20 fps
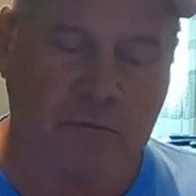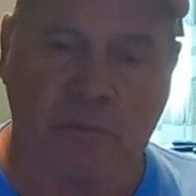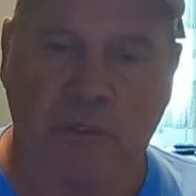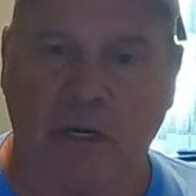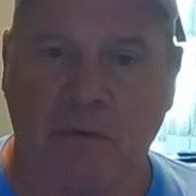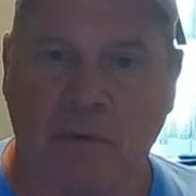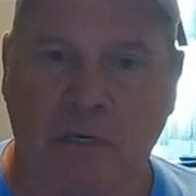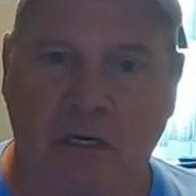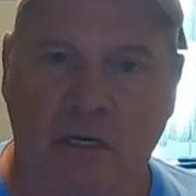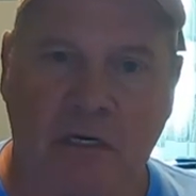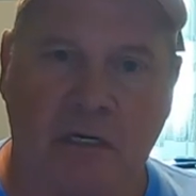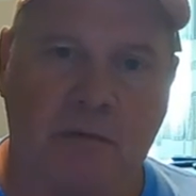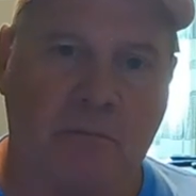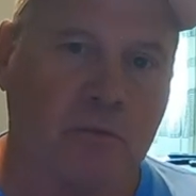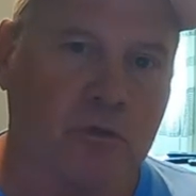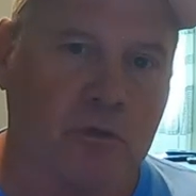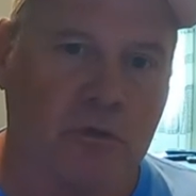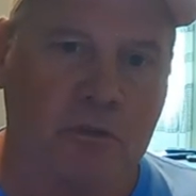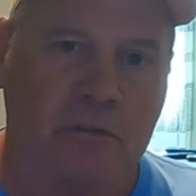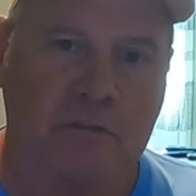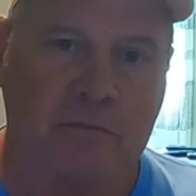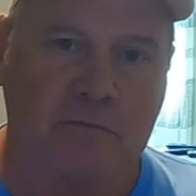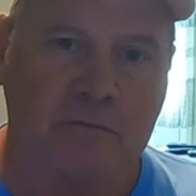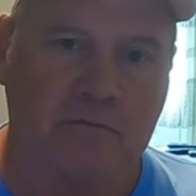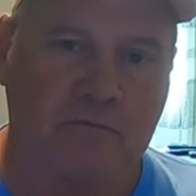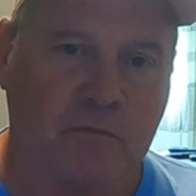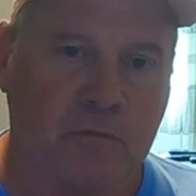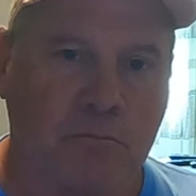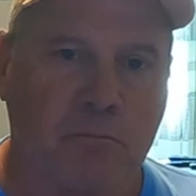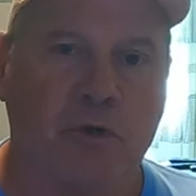from Yamaha, a
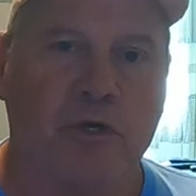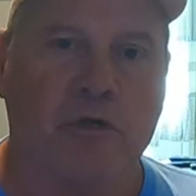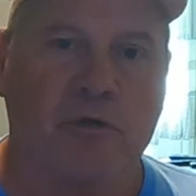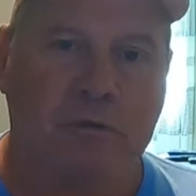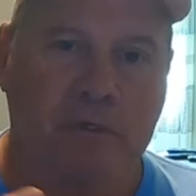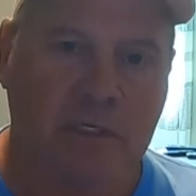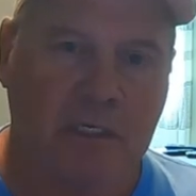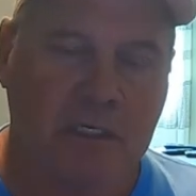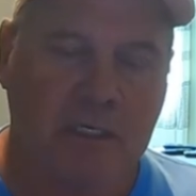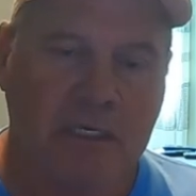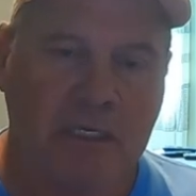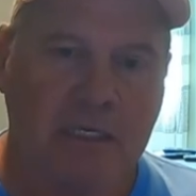bulletin from Mercury,